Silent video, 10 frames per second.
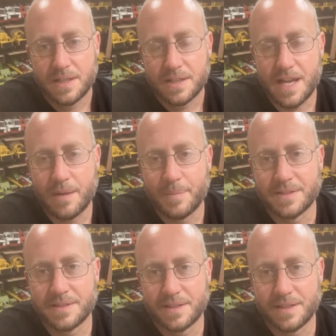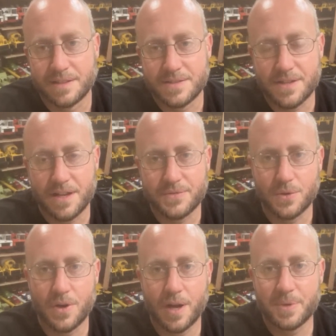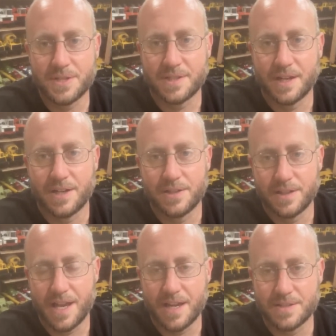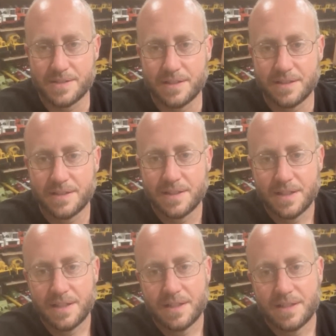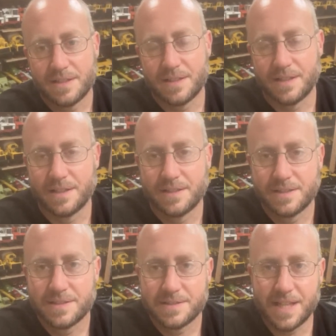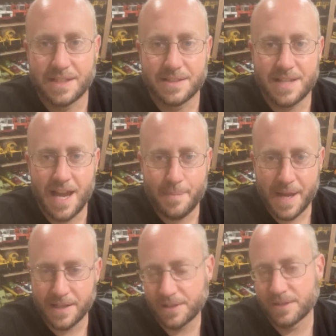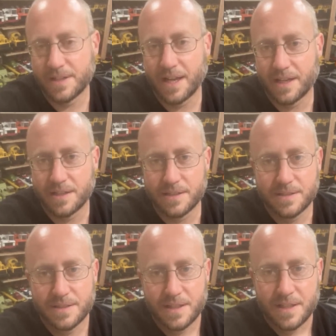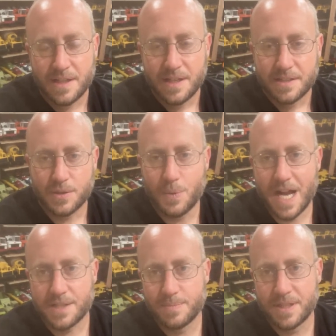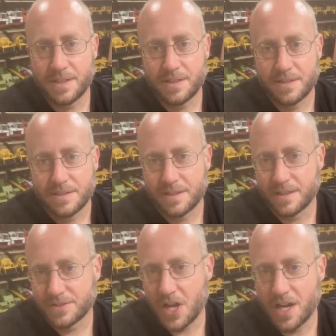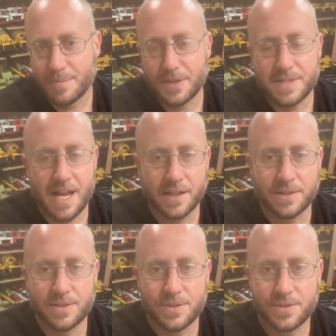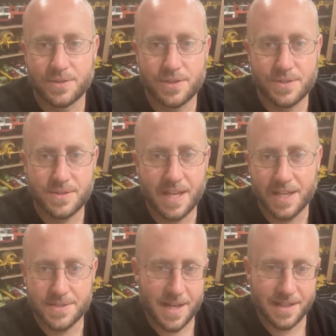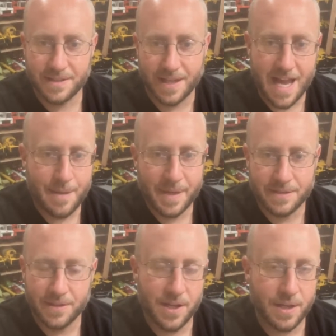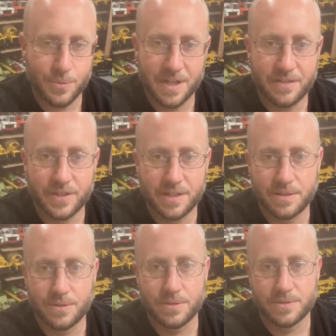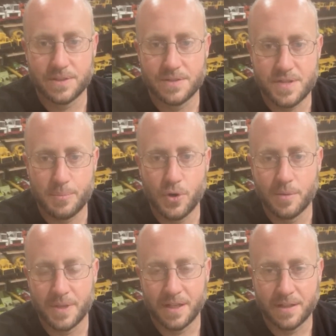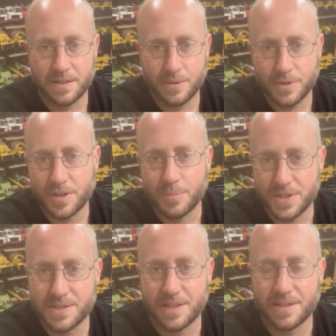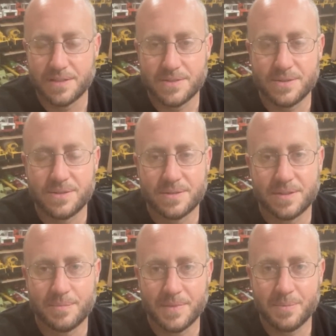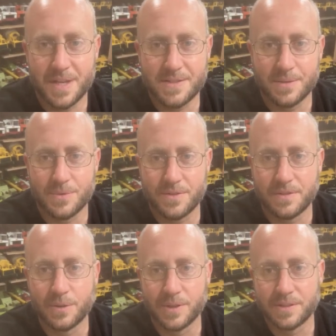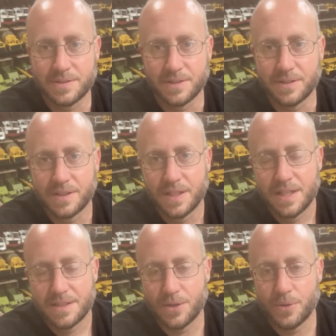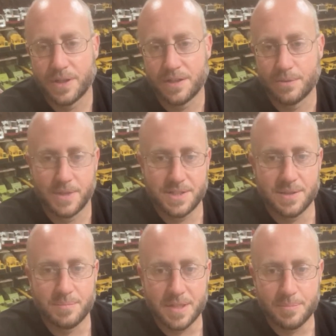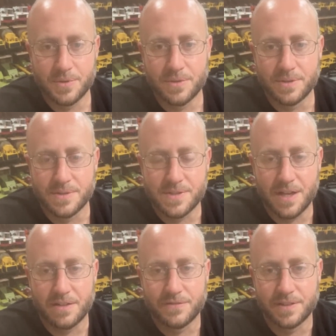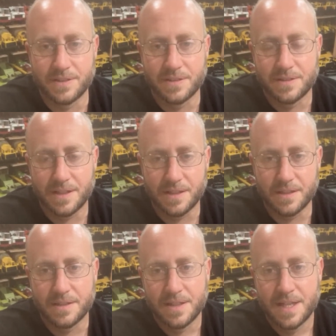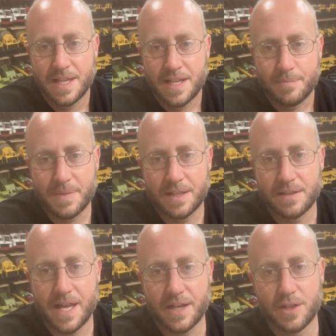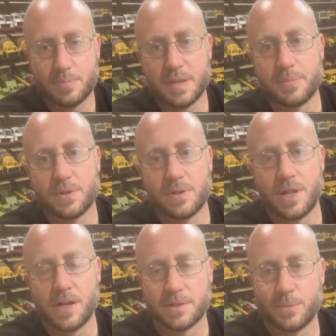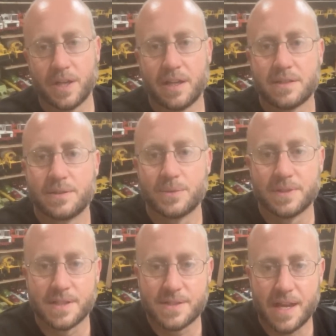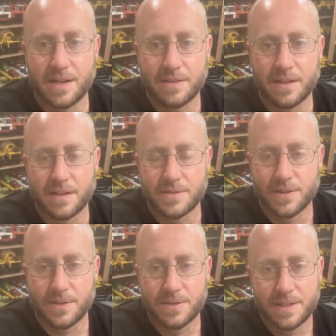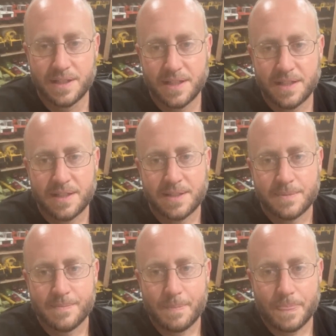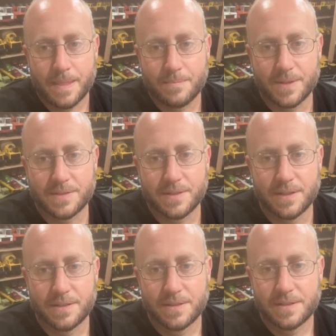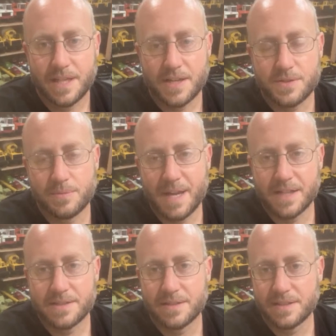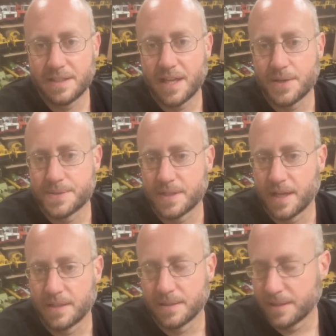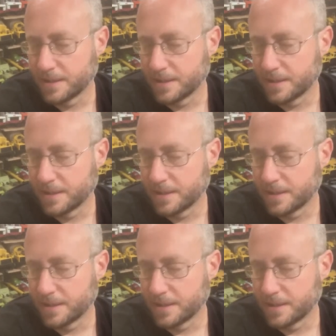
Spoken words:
commenting and stuff. So I appreciate all you guys that take the time out of your day to watch me talk about Tonkas, or just take a second to comment, like whatever you do to support me. I really appreciate it. So it makes it worth doing to know that you're reaching people and stuff, and meet a lot of good people along the way doing this kind of thing. So, but so back to the decals again.